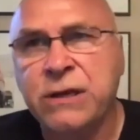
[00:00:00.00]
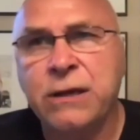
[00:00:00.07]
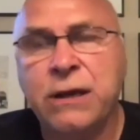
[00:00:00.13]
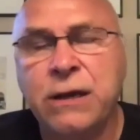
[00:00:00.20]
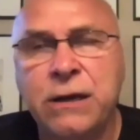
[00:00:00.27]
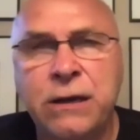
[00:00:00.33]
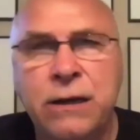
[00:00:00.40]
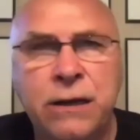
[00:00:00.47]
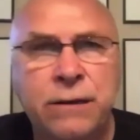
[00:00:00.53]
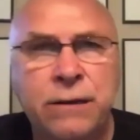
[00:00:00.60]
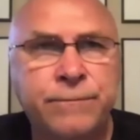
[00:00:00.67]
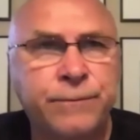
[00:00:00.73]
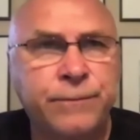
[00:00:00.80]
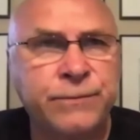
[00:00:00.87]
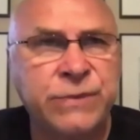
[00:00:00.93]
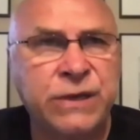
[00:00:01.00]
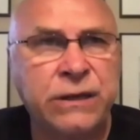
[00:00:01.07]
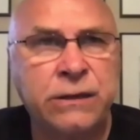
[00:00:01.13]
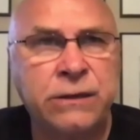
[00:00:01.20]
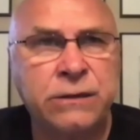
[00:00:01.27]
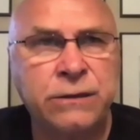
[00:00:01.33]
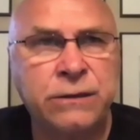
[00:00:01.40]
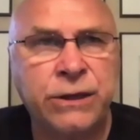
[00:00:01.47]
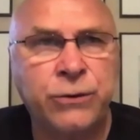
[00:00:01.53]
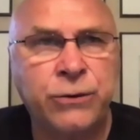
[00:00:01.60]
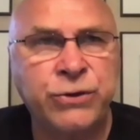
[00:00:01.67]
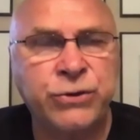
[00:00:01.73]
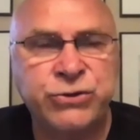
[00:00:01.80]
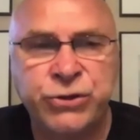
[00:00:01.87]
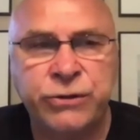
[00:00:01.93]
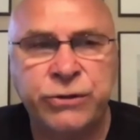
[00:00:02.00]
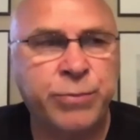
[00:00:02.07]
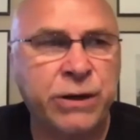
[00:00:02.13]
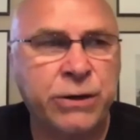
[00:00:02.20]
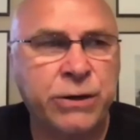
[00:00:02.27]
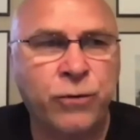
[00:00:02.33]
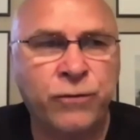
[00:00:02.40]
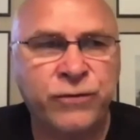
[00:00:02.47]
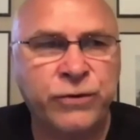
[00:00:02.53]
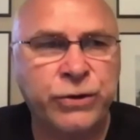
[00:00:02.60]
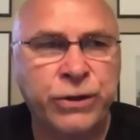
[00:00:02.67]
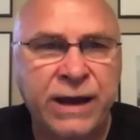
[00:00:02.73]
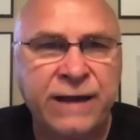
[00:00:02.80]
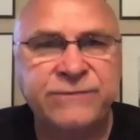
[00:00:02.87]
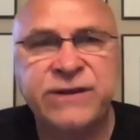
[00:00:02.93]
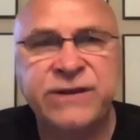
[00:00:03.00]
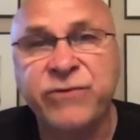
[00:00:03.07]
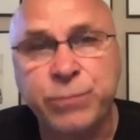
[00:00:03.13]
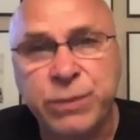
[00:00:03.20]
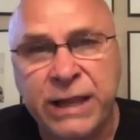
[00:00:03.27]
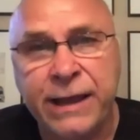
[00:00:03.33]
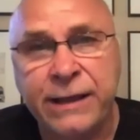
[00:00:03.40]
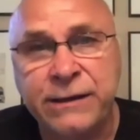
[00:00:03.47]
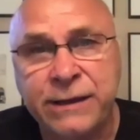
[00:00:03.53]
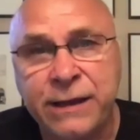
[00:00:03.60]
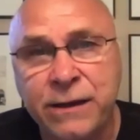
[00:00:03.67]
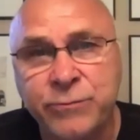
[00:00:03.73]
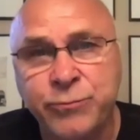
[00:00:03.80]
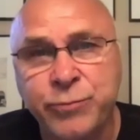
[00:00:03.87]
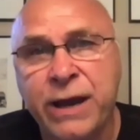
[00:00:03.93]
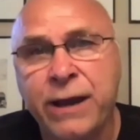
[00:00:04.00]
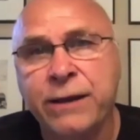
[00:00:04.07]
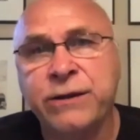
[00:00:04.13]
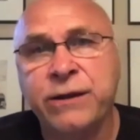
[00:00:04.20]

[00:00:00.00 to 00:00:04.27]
You turn the puck over, you have to have a plan to get it back.